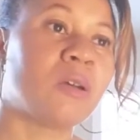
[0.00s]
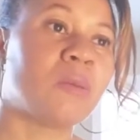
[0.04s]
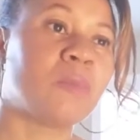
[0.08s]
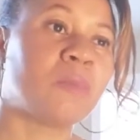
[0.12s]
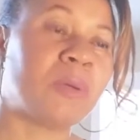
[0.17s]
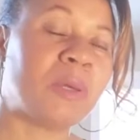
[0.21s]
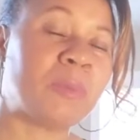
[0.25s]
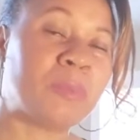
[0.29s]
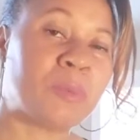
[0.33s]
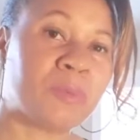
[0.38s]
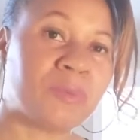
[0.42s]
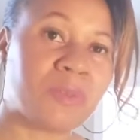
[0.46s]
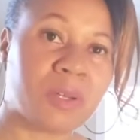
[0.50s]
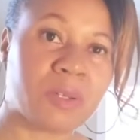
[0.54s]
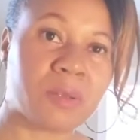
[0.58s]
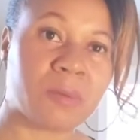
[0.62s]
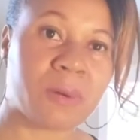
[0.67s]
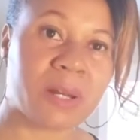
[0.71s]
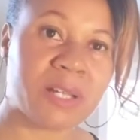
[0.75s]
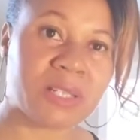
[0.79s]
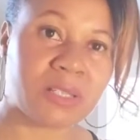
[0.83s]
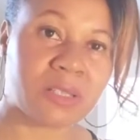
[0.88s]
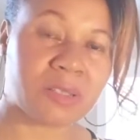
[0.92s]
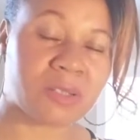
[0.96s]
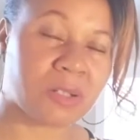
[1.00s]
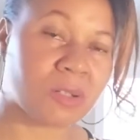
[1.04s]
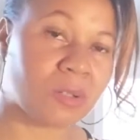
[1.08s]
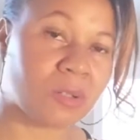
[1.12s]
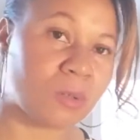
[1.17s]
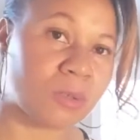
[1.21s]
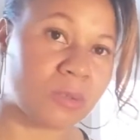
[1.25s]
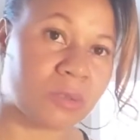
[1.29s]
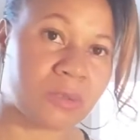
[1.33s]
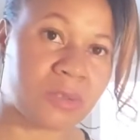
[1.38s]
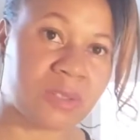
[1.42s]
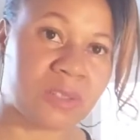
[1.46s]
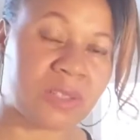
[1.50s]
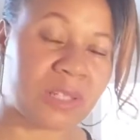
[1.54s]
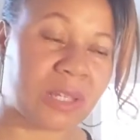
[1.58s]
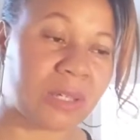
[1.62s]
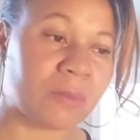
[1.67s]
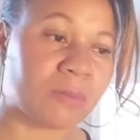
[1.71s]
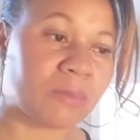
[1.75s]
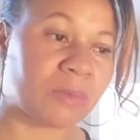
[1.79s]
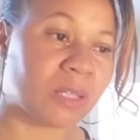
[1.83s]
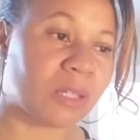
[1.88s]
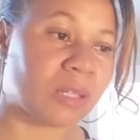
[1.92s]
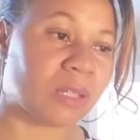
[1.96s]
people of other races are going through the
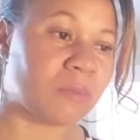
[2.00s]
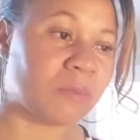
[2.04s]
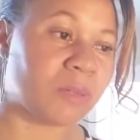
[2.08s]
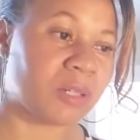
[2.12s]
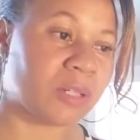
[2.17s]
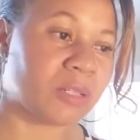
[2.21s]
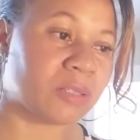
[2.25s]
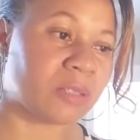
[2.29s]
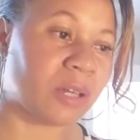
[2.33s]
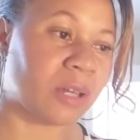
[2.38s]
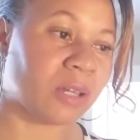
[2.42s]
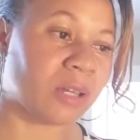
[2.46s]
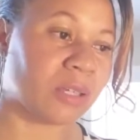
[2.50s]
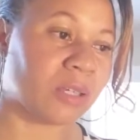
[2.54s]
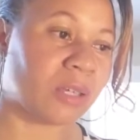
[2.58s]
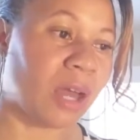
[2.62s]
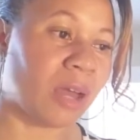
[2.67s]
same thing because I